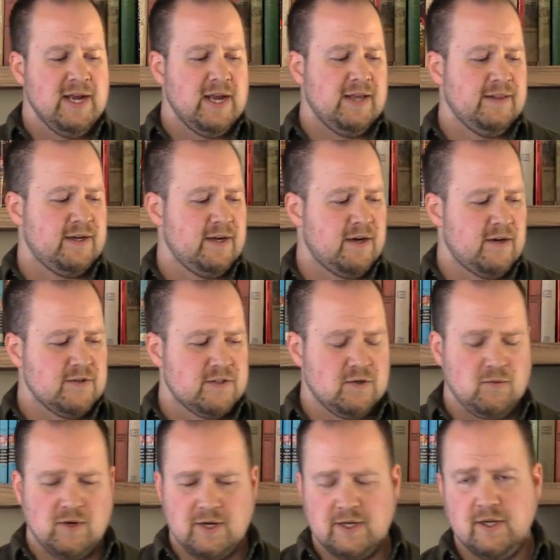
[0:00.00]
And then I also
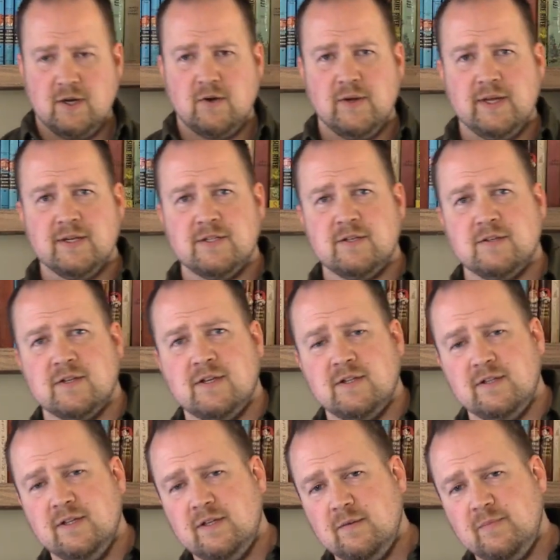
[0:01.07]
want to go into a
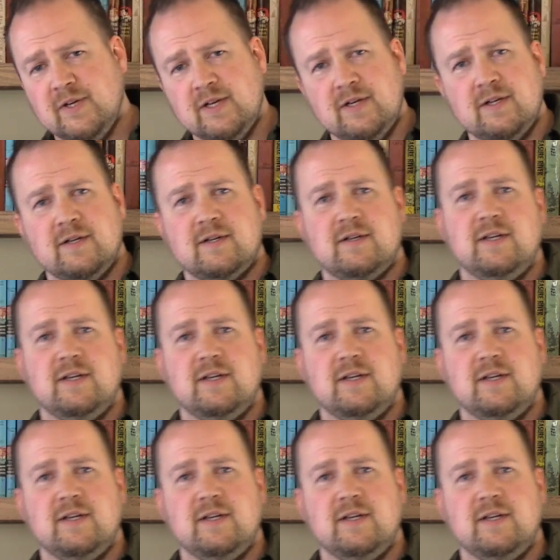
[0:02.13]
little bit